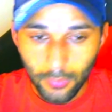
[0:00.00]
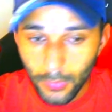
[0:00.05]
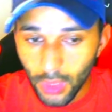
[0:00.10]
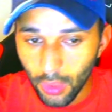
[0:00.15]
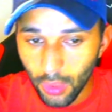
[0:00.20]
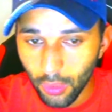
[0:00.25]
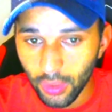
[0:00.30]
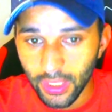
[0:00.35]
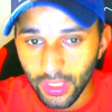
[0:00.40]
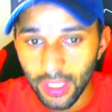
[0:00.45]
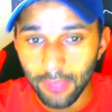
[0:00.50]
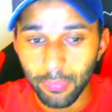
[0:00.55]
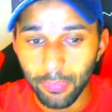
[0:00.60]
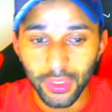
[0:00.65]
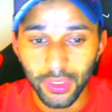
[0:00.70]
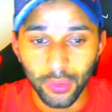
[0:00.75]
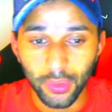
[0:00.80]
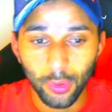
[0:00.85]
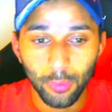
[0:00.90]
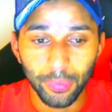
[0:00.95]
Okay,
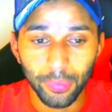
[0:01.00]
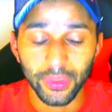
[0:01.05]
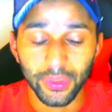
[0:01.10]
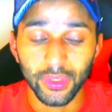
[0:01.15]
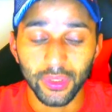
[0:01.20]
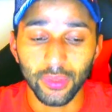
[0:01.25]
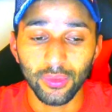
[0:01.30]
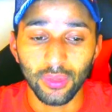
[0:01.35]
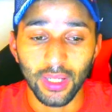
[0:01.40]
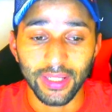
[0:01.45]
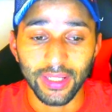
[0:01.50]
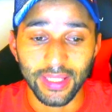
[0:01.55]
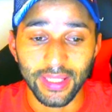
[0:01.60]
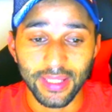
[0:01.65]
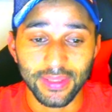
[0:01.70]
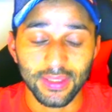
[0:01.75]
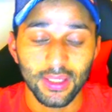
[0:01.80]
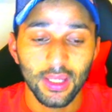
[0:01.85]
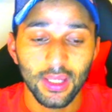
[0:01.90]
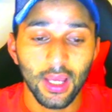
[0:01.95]
pretty cool, I
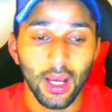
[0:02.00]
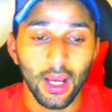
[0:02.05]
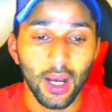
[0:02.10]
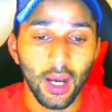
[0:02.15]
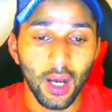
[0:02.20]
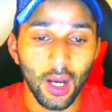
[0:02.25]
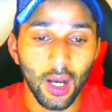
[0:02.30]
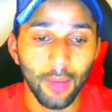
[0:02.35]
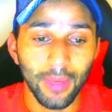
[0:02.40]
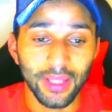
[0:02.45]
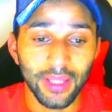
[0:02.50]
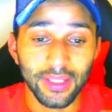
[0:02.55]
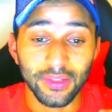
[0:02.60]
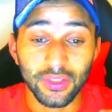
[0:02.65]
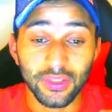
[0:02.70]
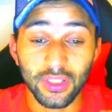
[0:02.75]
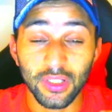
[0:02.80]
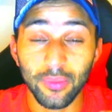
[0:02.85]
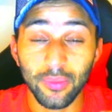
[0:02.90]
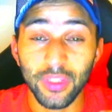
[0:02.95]
guess. And that's
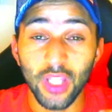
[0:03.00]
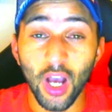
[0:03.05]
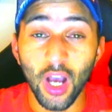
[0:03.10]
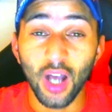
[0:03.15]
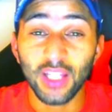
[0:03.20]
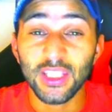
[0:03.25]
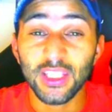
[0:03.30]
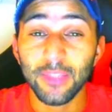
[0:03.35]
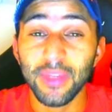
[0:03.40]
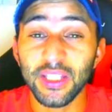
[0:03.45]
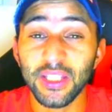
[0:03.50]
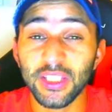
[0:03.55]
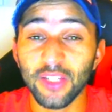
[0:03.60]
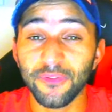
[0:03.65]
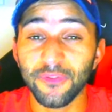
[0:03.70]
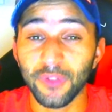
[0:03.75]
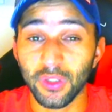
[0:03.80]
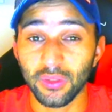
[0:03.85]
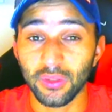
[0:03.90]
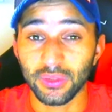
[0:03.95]
gonna be ultimate
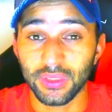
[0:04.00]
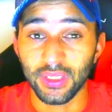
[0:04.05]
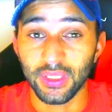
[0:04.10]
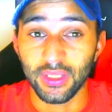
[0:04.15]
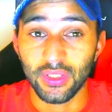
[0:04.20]
difficulty.